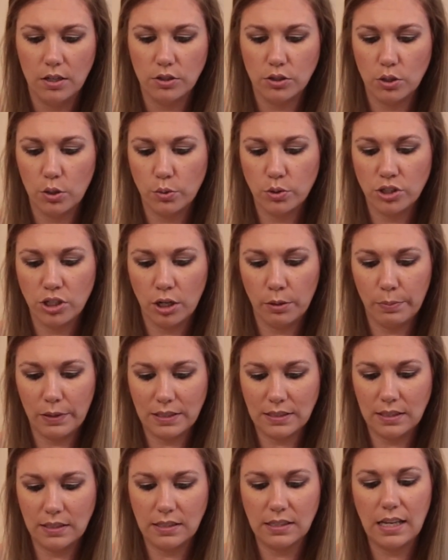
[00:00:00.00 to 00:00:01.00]
So
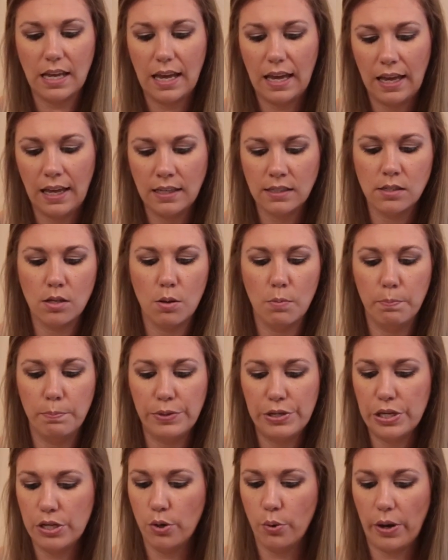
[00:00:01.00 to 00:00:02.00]
Starbucks is
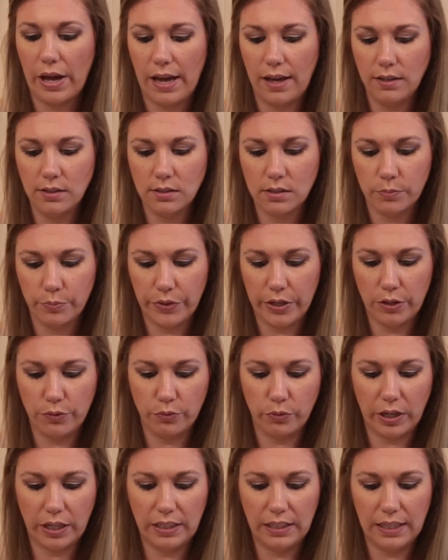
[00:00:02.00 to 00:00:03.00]
SBUX,
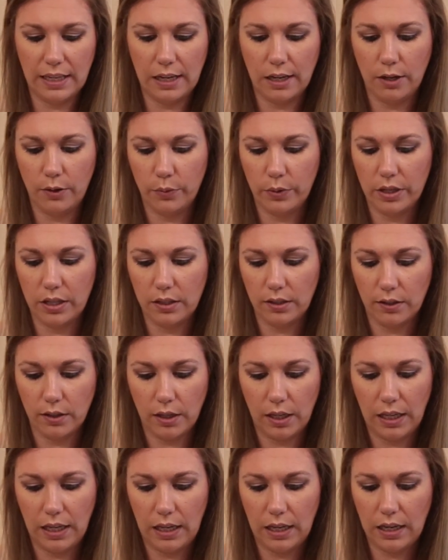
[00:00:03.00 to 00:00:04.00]
and right now
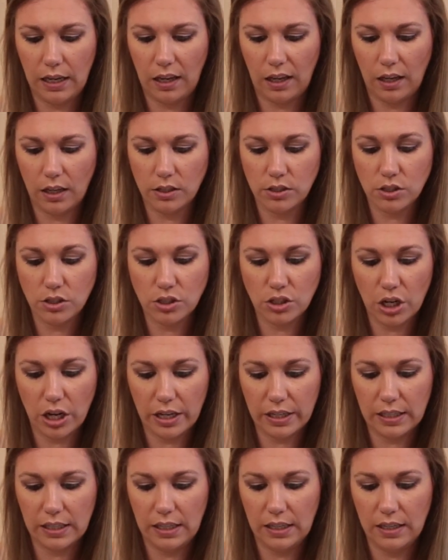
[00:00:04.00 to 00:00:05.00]
a
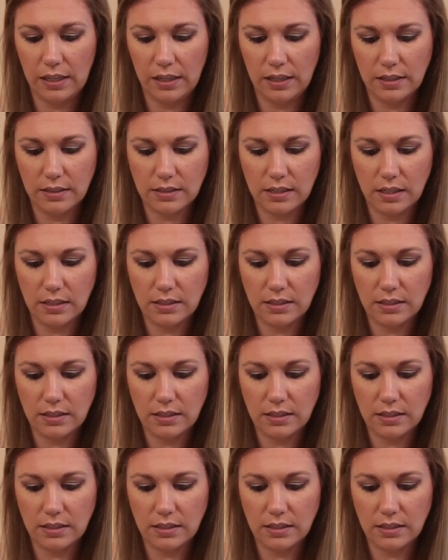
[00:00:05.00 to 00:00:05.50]
stock is